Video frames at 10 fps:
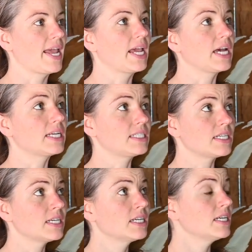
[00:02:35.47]
and
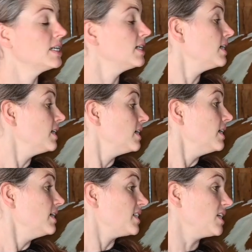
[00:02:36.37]

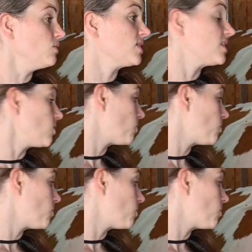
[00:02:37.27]
she was still